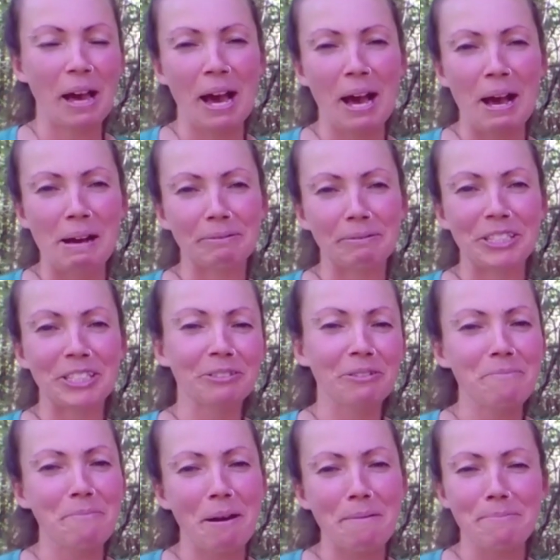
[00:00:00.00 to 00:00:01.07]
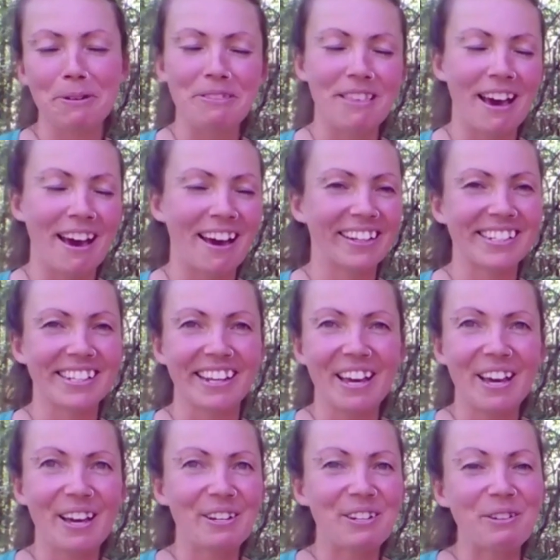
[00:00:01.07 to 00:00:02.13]
Um, just remember that
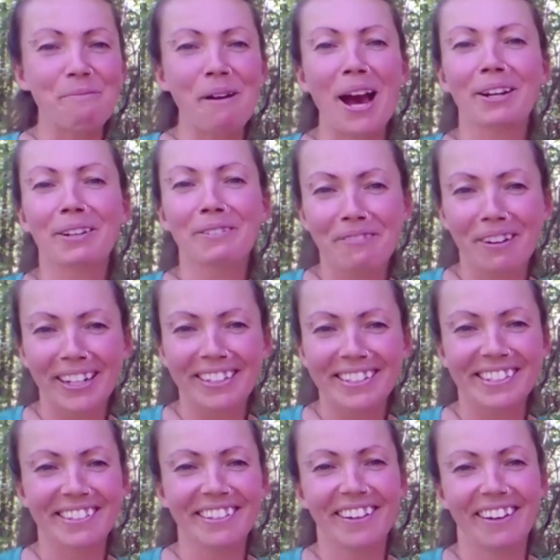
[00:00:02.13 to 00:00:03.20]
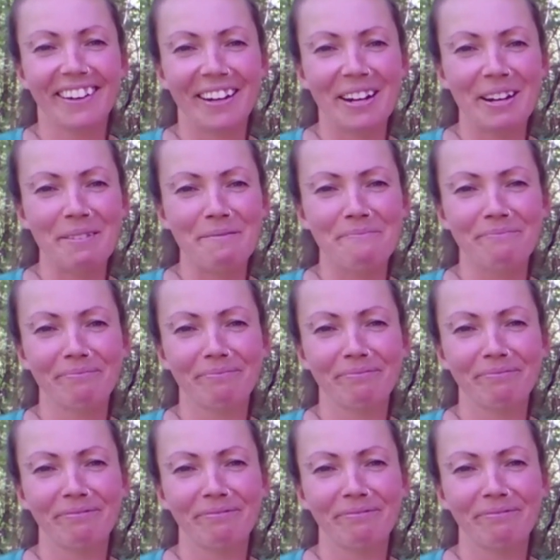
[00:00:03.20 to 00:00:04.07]
no matter what, um,